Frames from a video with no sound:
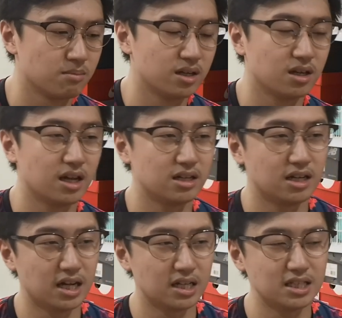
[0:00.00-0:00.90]
But
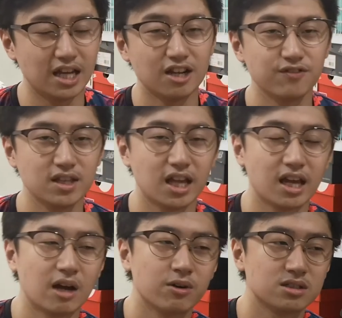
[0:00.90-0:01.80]
at the end of the
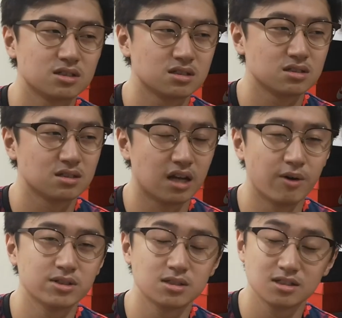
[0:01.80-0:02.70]
day, I was
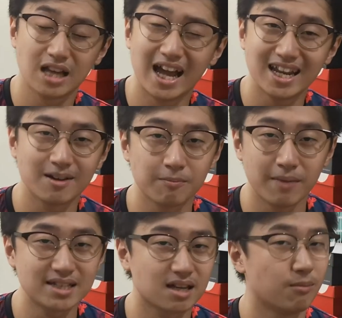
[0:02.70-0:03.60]
at a
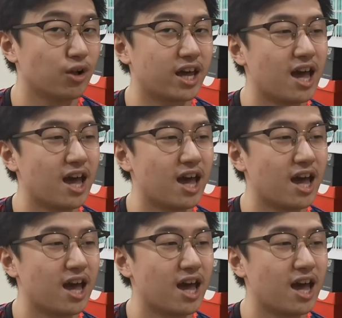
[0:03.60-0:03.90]
basketball